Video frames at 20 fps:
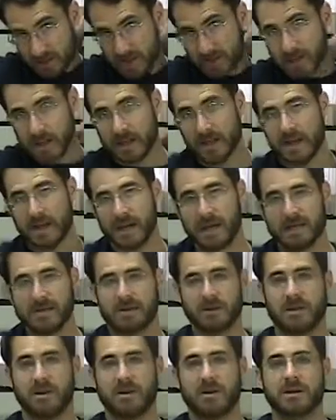it, as
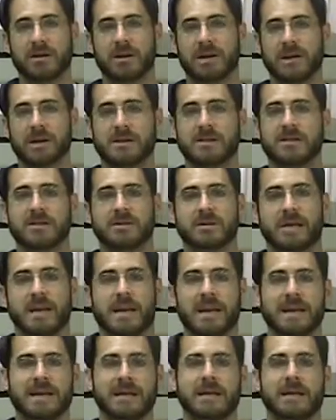long as you're
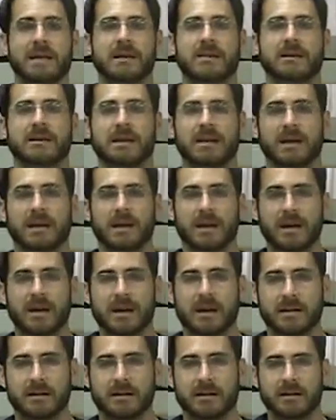getting the
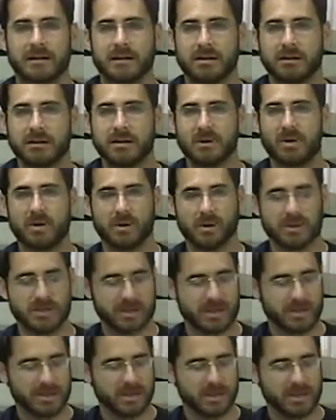chords
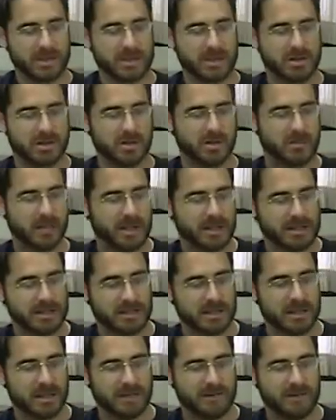to switch. So go back
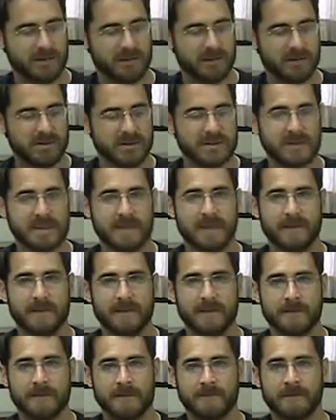to how you finger C.
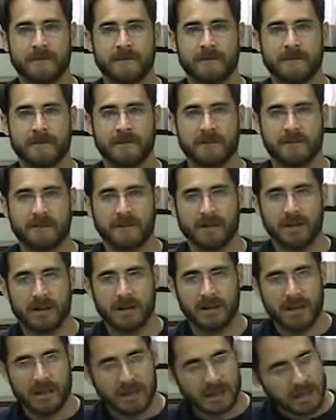
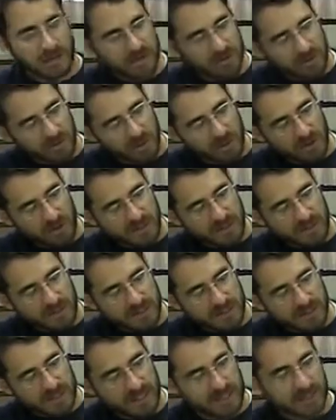Now you'll
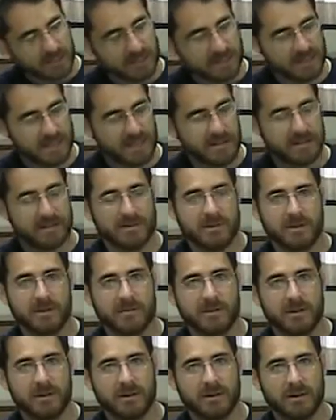notice that your 2nd and 3rd
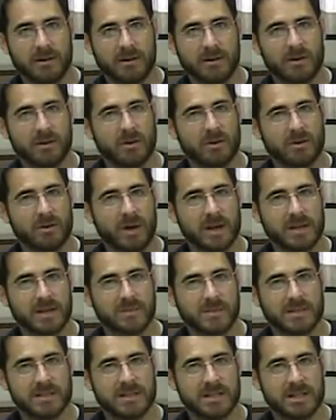finger are in the correct
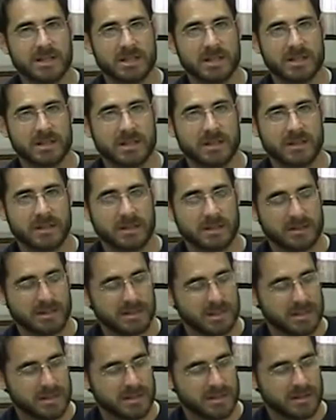position to
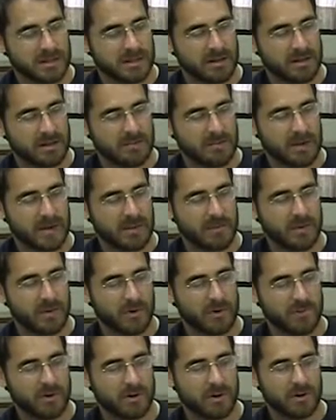just pop
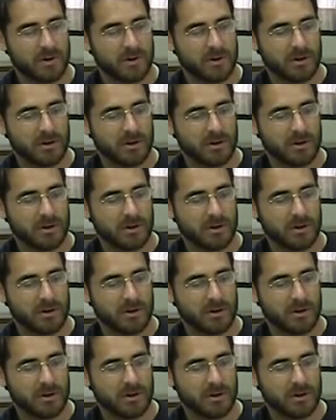over